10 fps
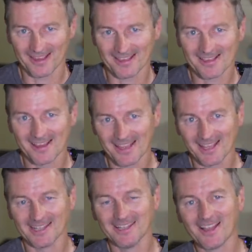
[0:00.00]
It's
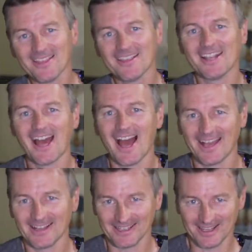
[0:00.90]
a London
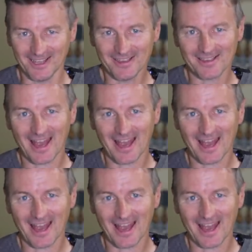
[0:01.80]
ale yeast